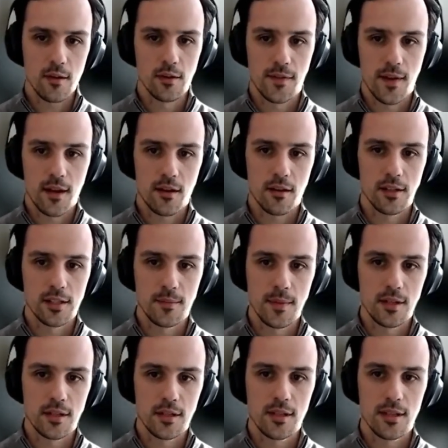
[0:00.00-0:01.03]
It was founded on this
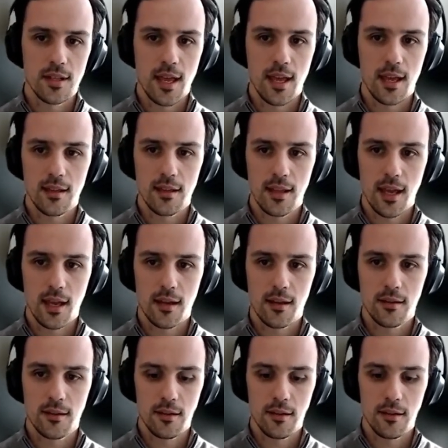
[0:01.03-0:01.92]
mission that that